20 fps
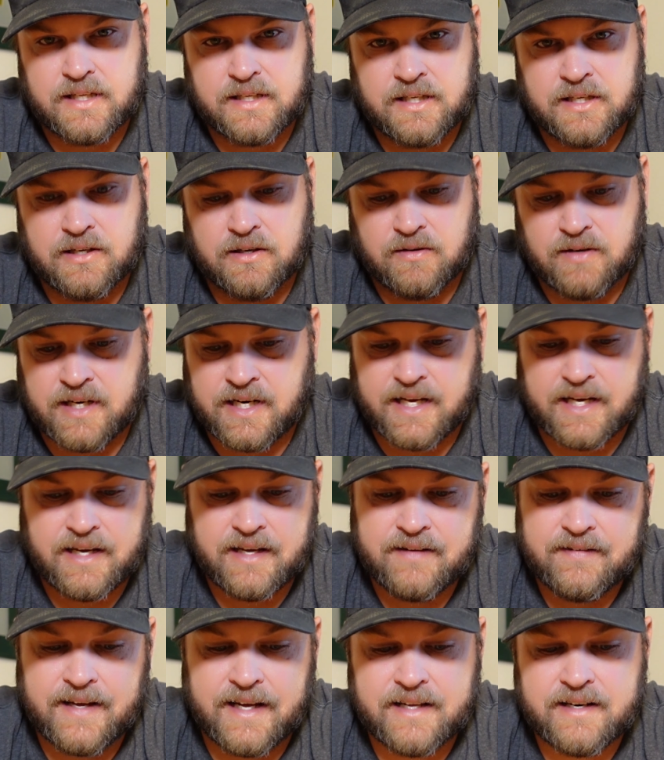And
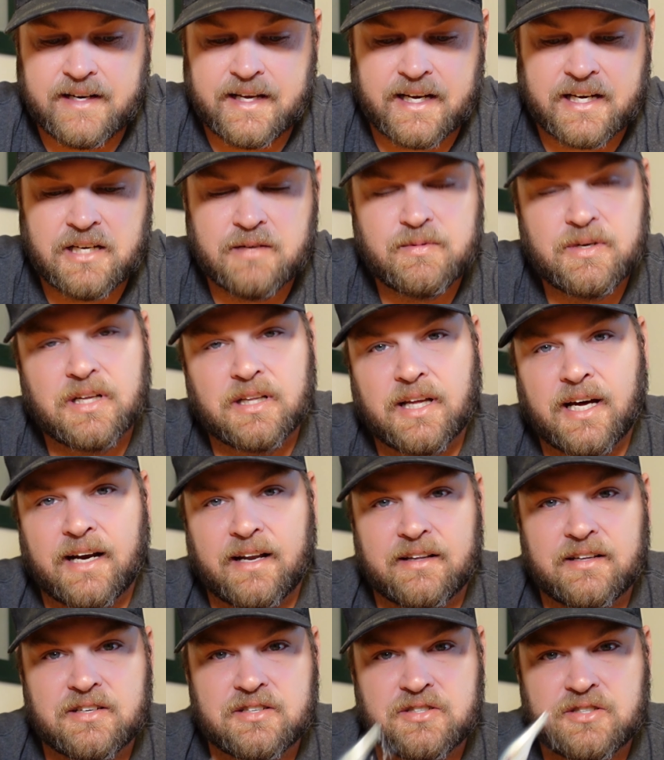that could be a lot
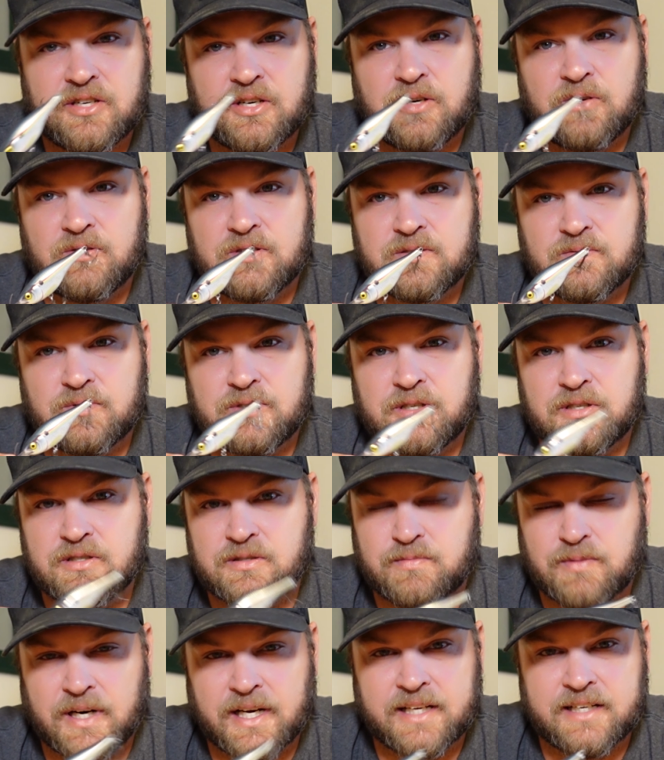of this too, is when you're
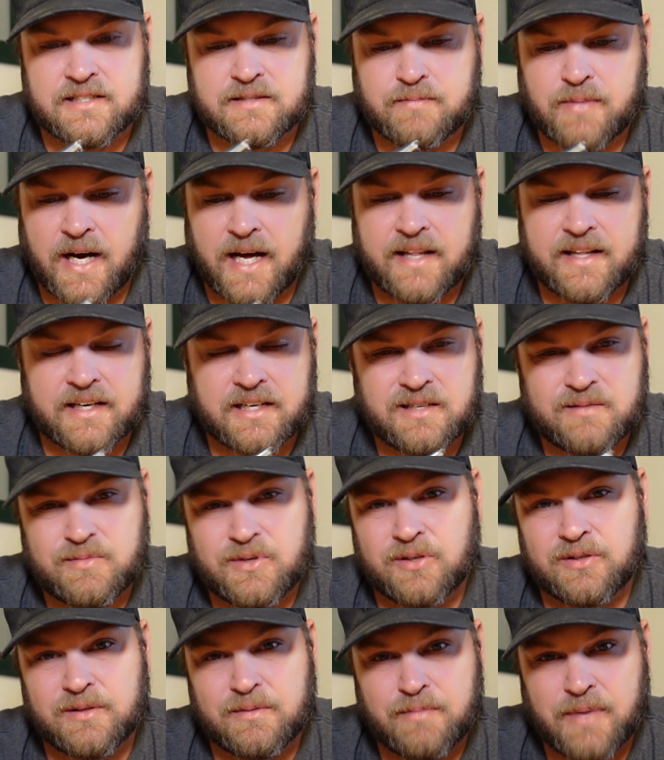just bringing this by, they could
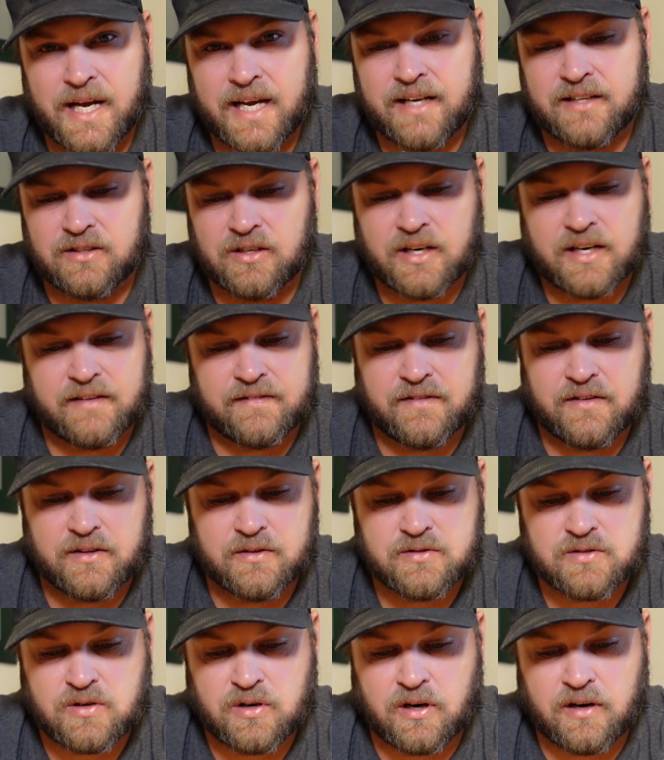be on the bank looking for
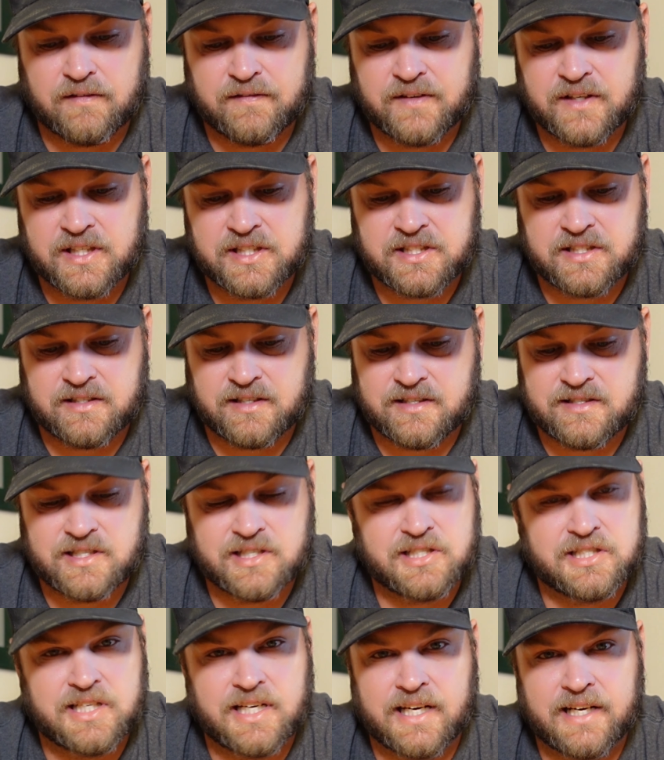those crawfish, and they
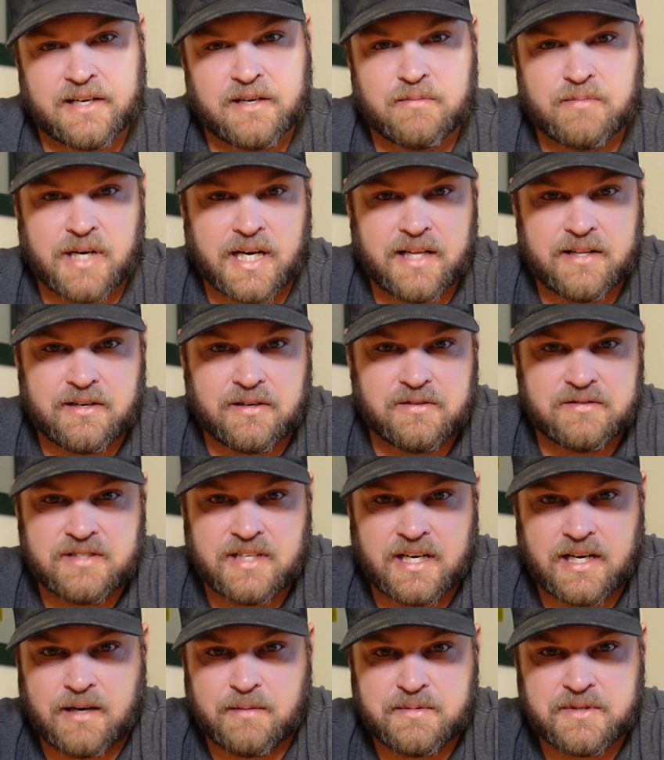see shad come by, they're going
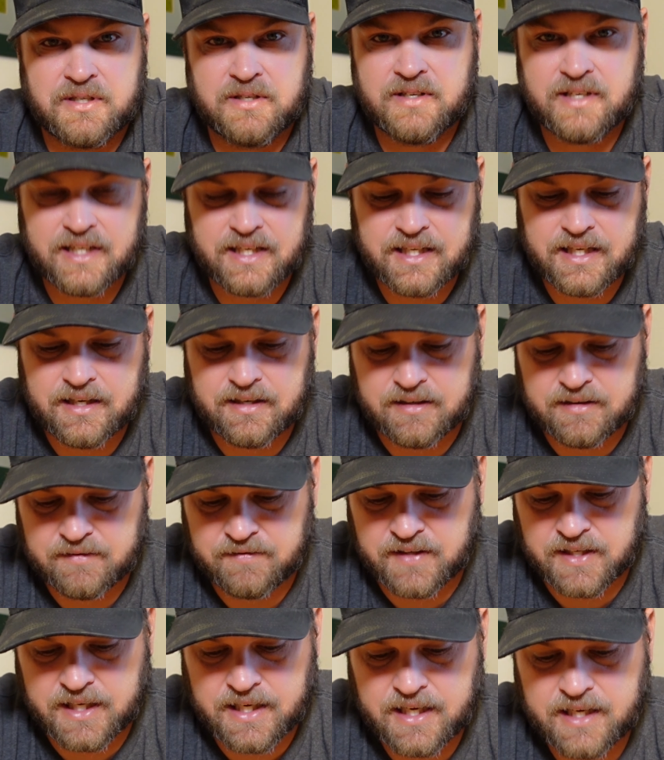to take opportunity and eat it
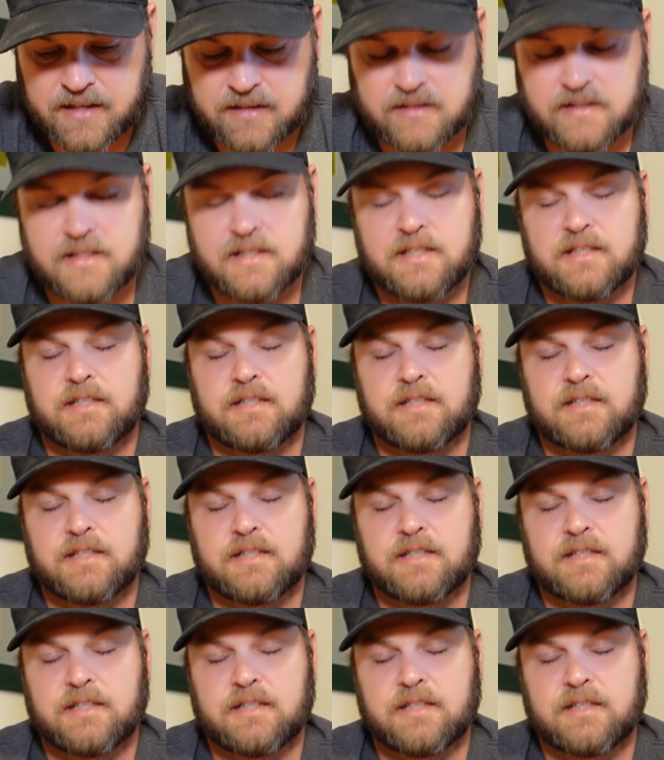if they can.